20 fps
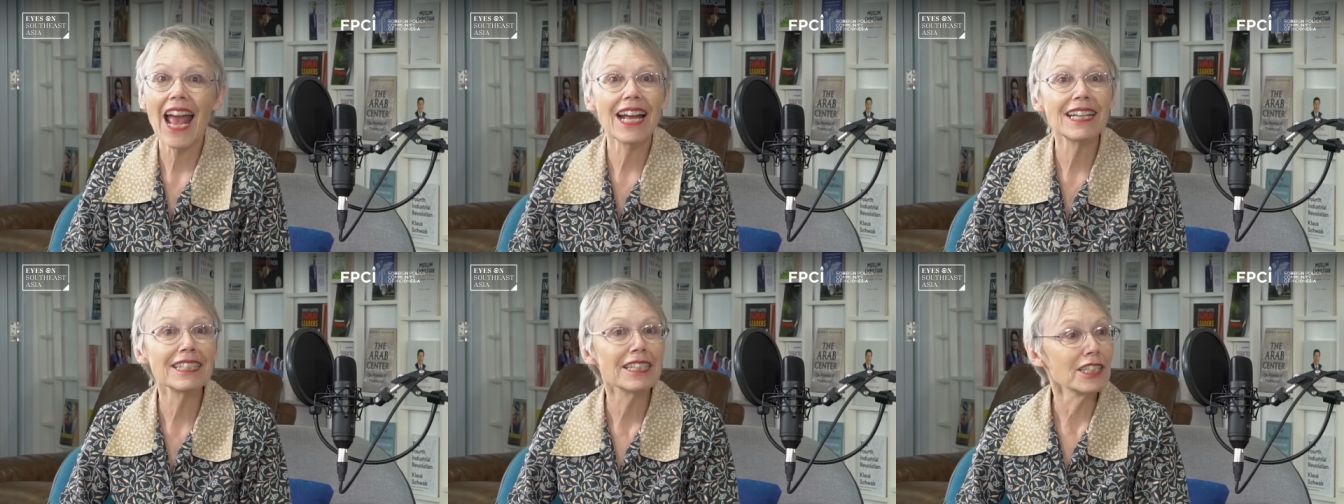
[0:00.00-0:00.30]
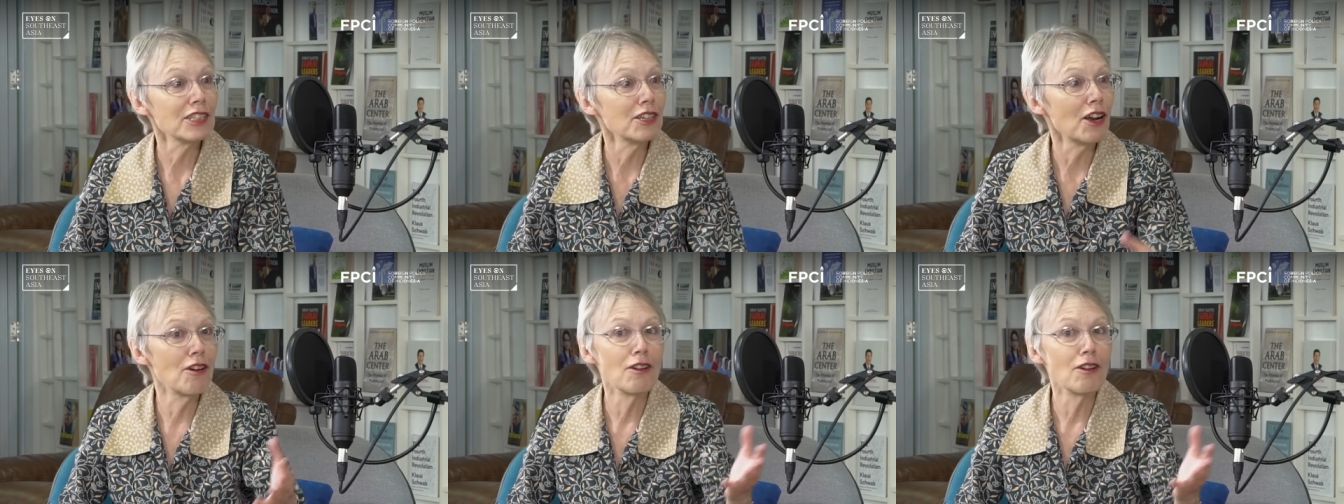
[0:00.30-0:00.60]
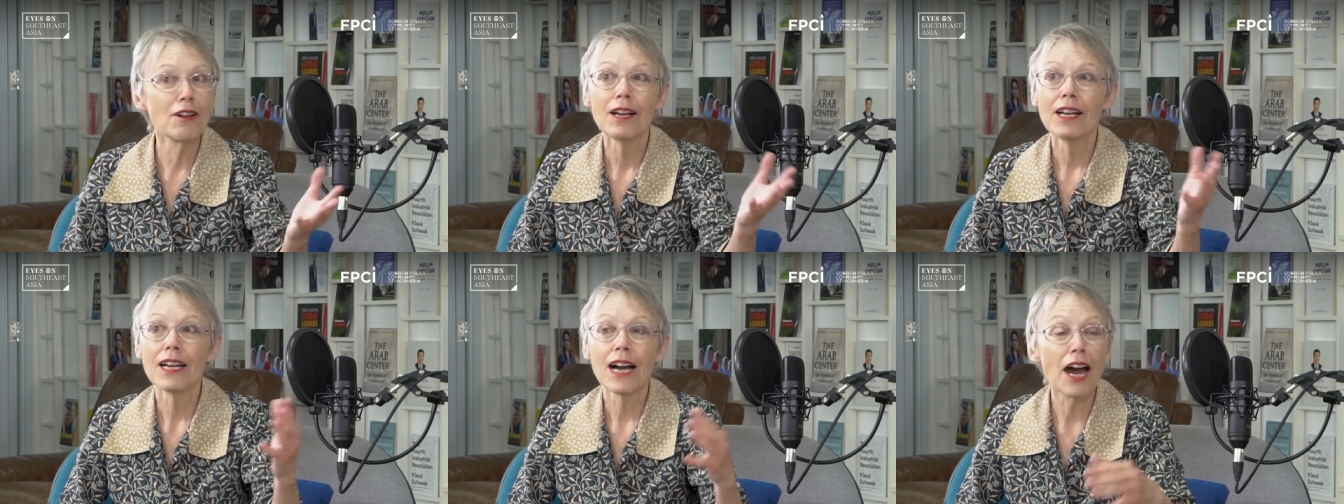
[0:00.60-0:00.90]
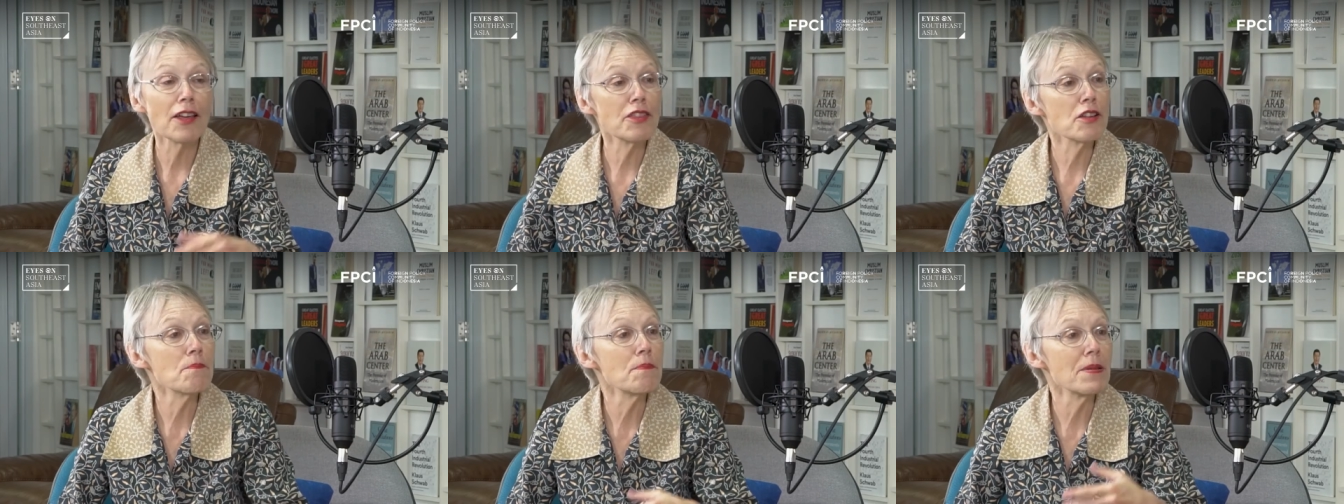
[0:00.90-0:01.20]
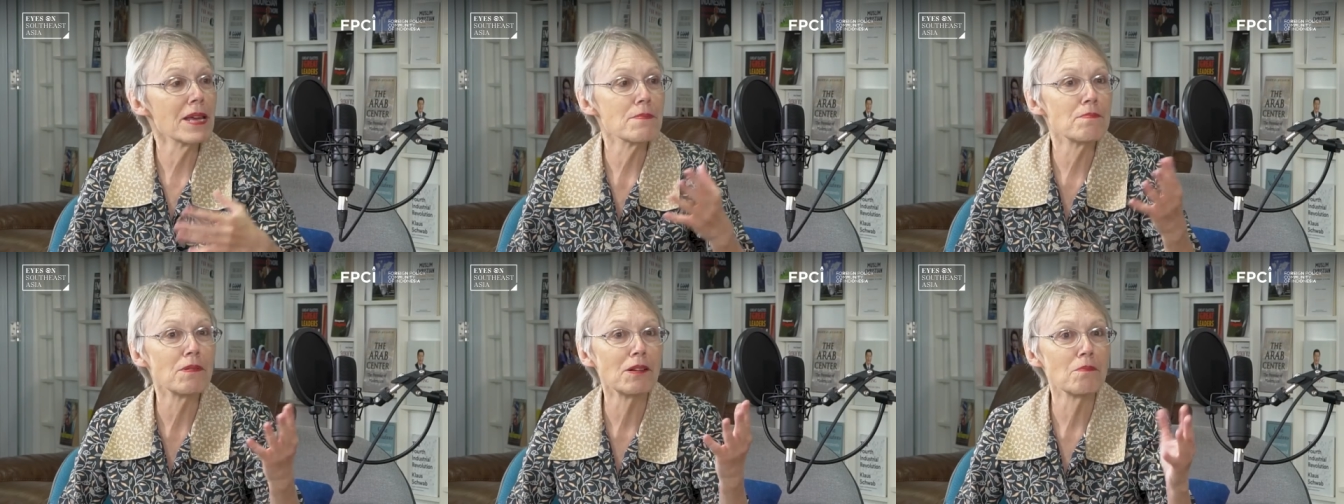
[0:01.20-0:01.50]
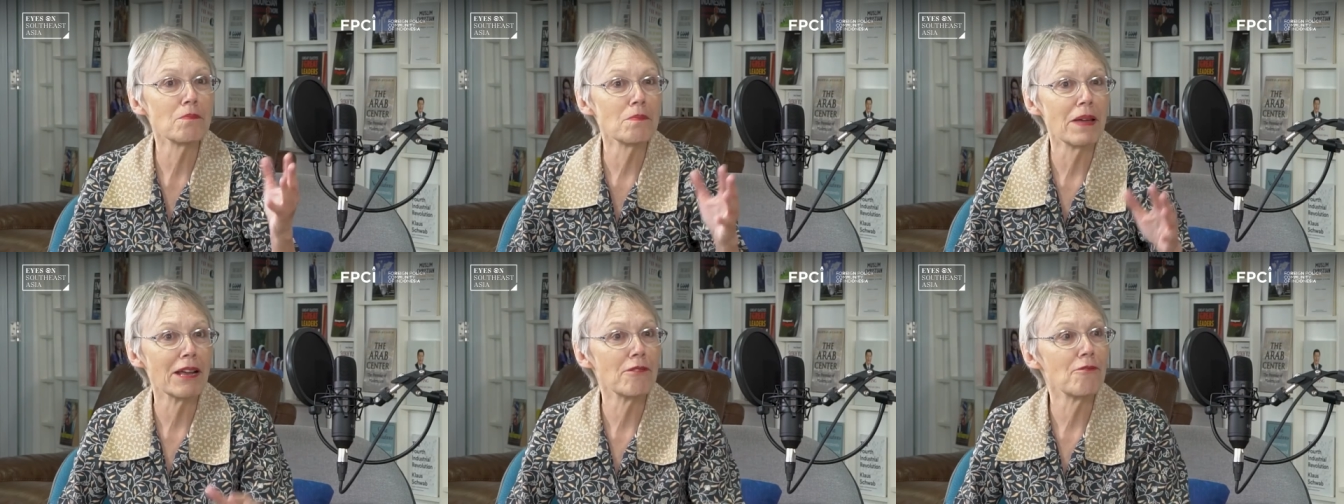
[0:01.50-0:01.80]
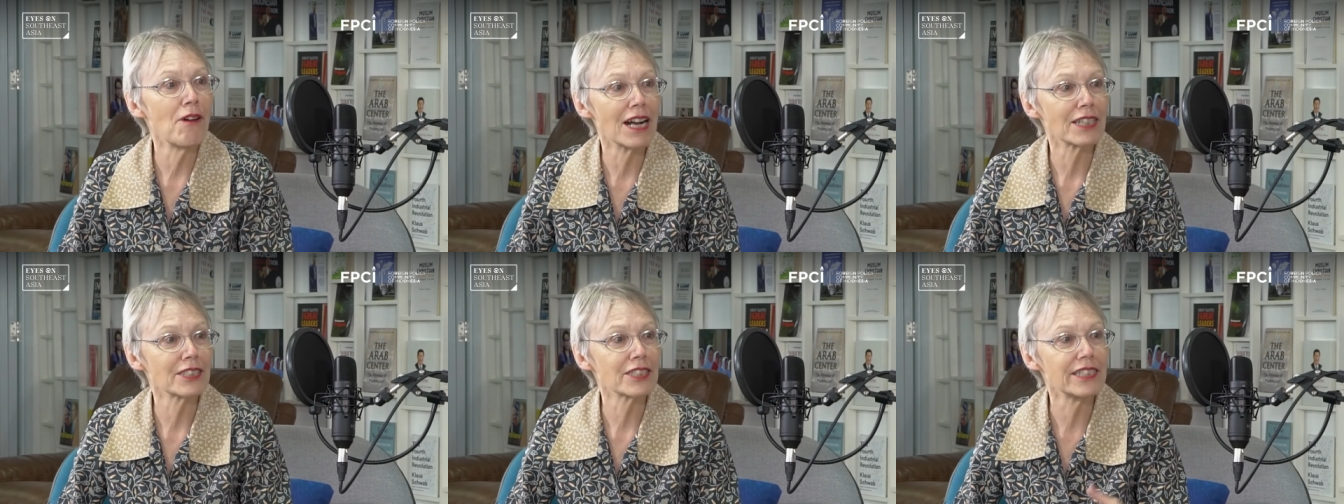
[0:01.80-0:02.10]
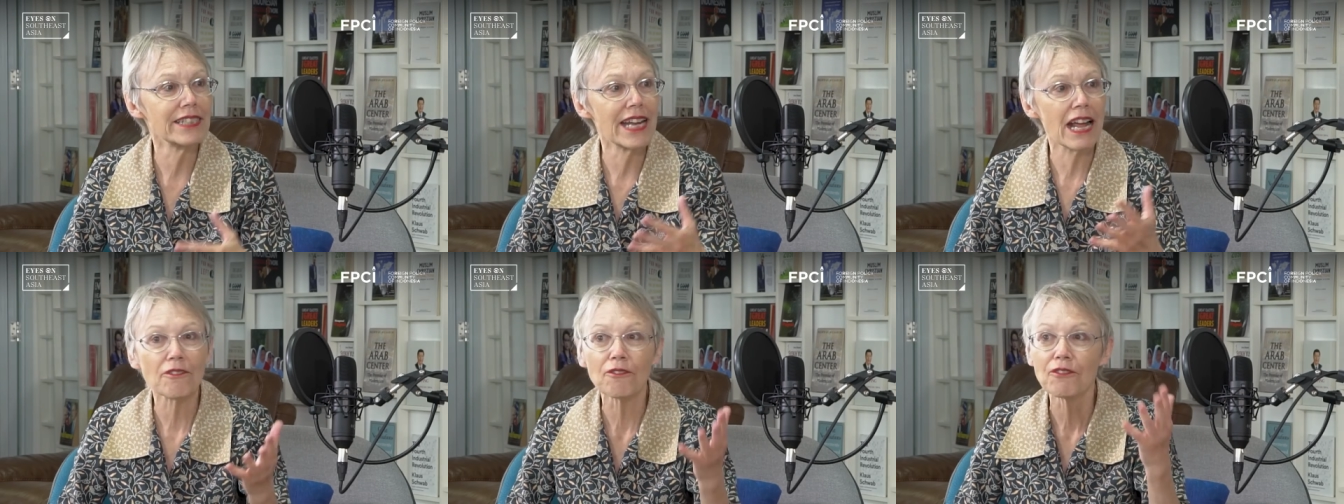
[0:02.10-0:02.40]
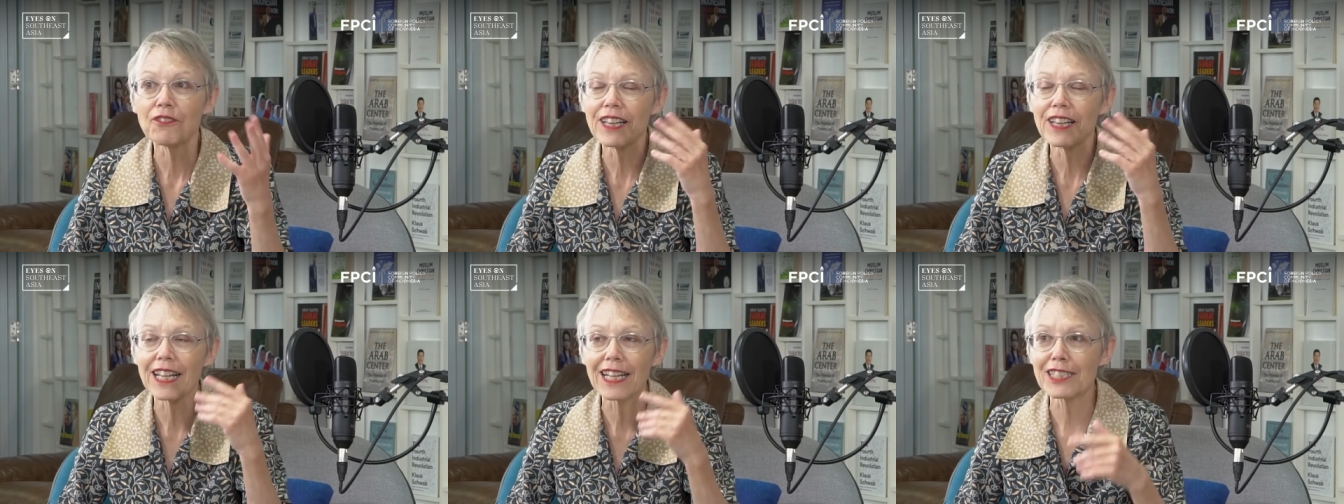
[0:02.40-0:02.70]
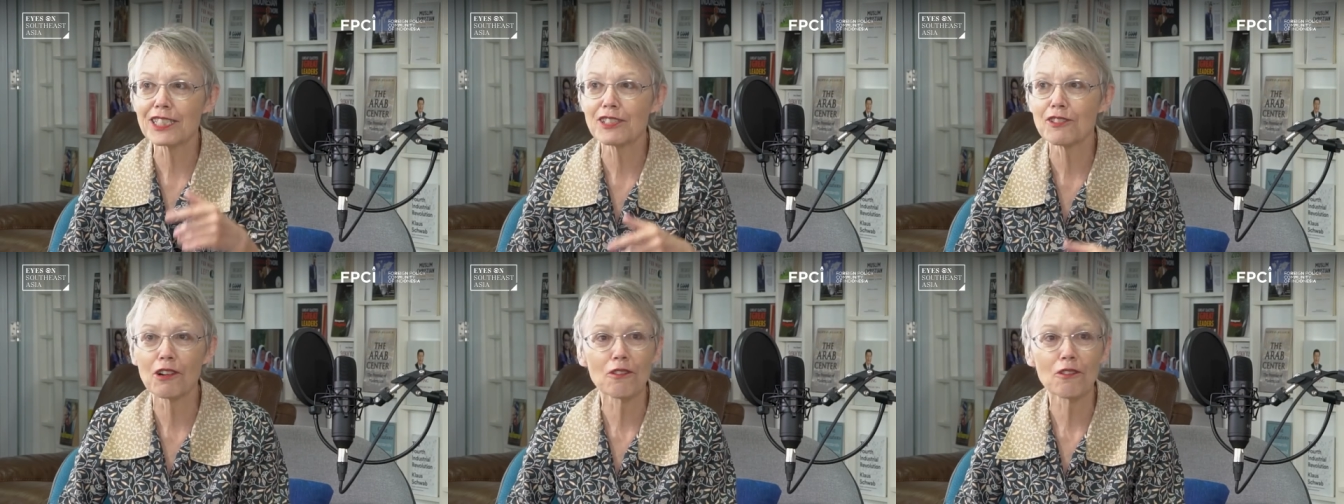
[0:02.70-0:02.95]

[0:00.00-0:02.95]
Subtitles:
And, you know, other people may watch Netflix